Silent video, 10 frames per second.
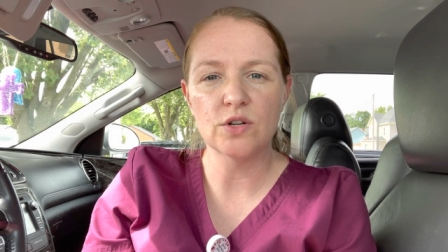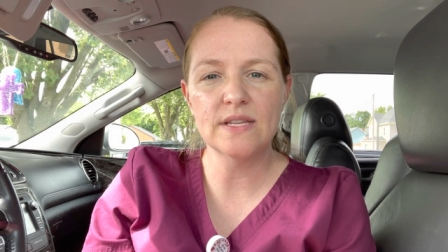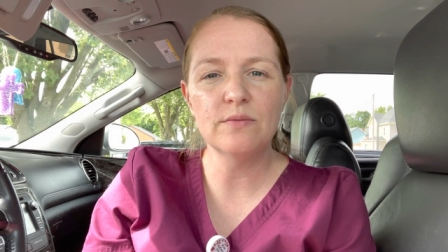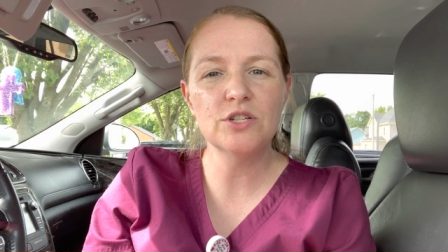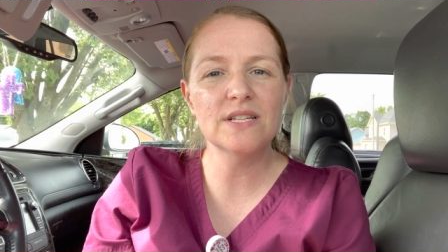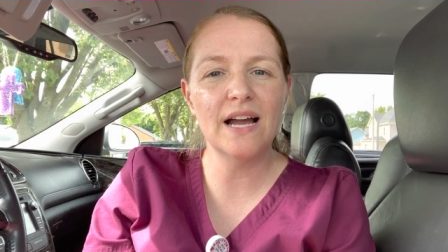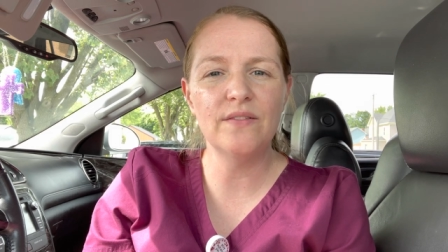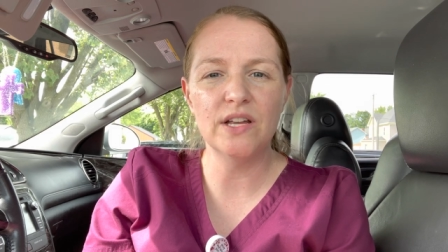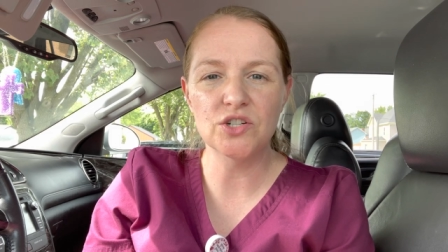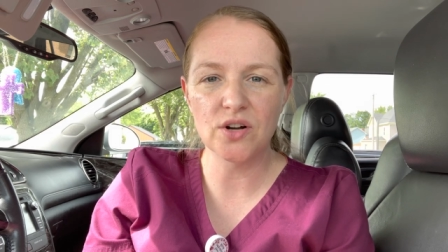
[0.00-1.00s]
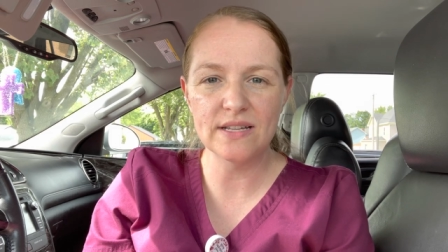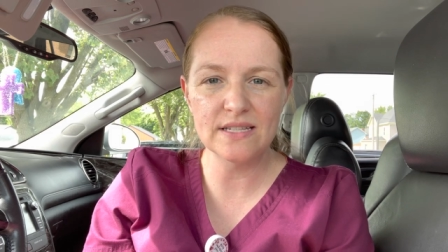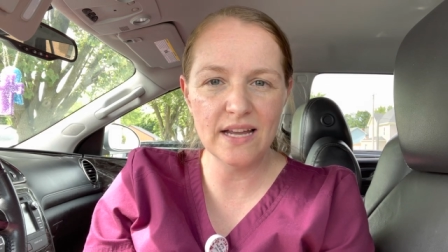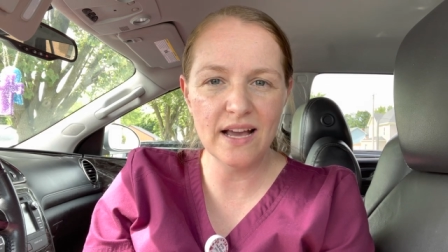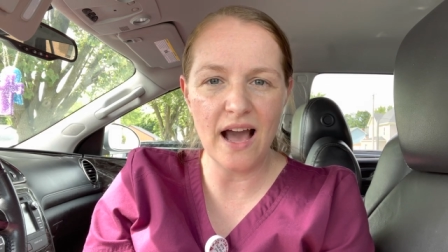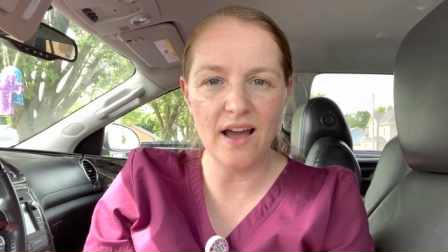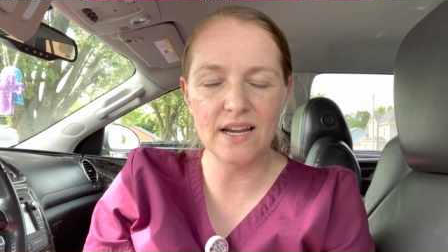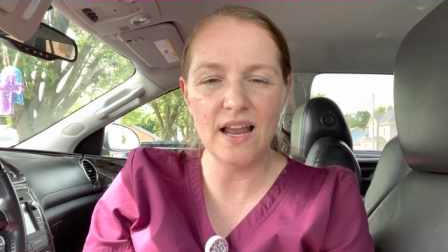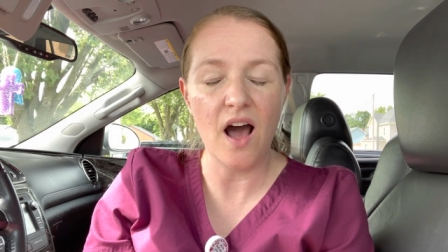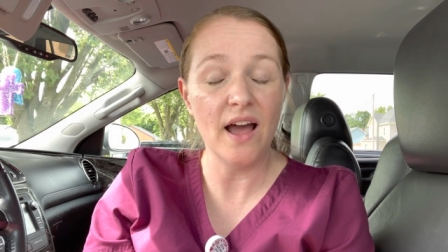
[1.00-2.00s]
So that was just kind of interesting. I had
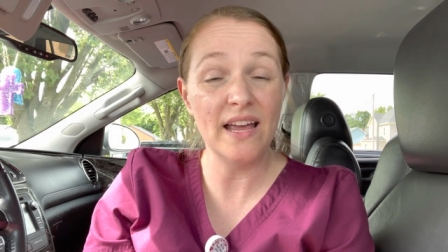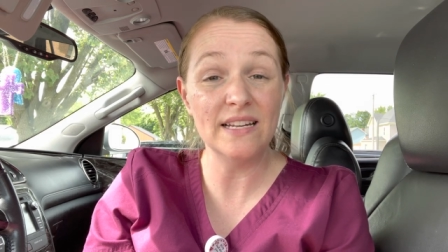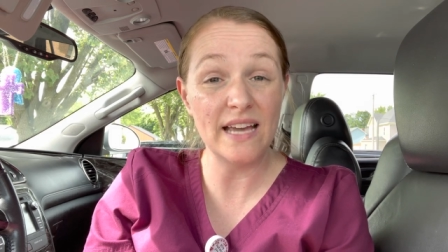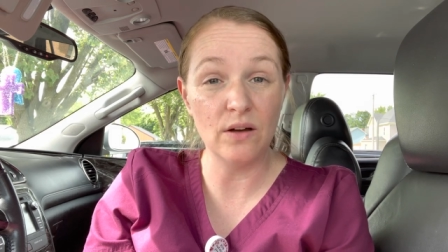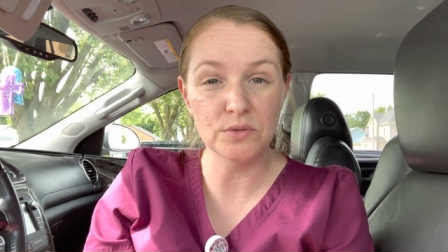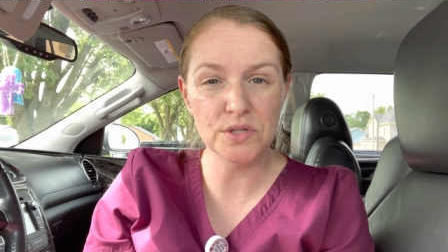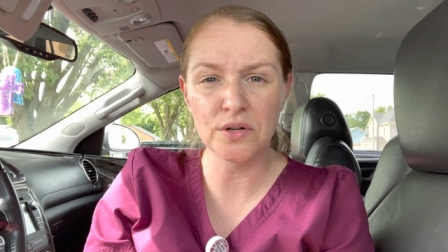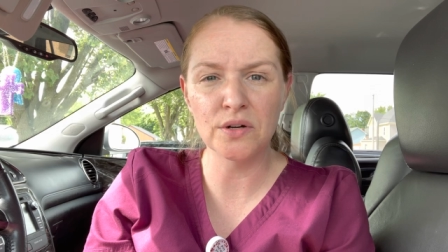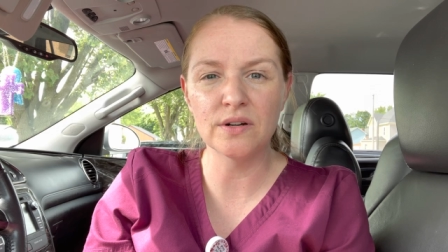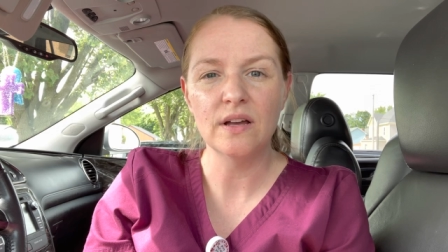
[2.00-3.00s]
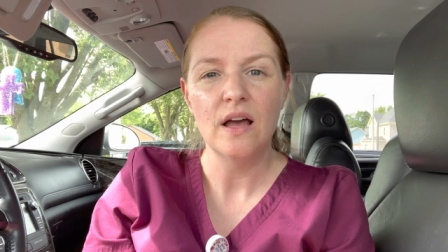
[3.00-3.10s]
not encountered